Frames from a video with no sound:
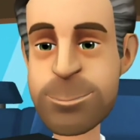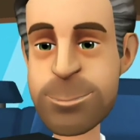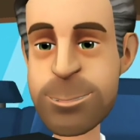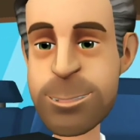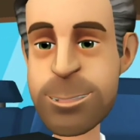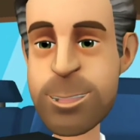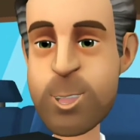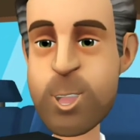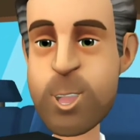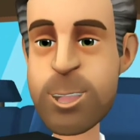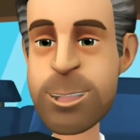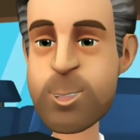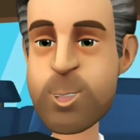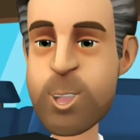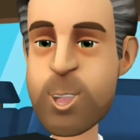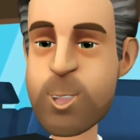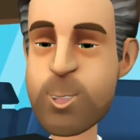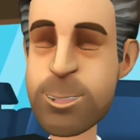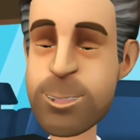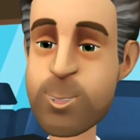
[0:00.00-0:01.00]
Turo
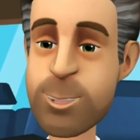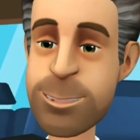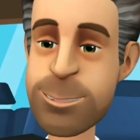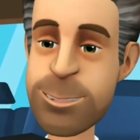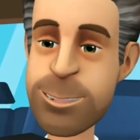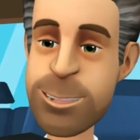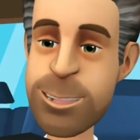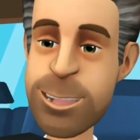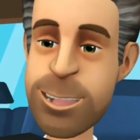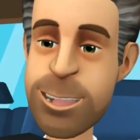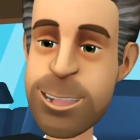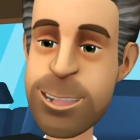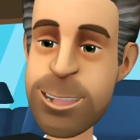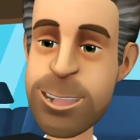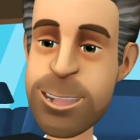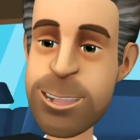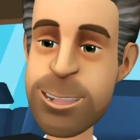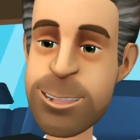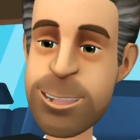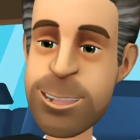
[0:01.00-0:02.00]
also has 3
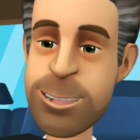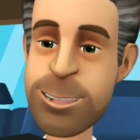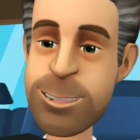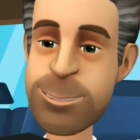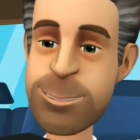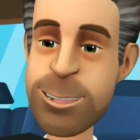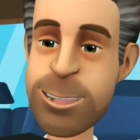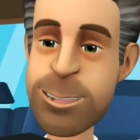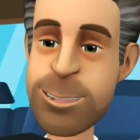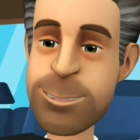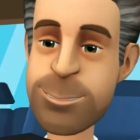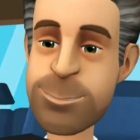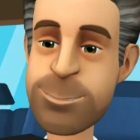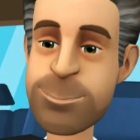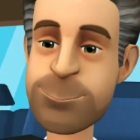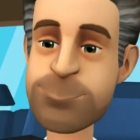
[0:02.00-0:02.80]
additional classes: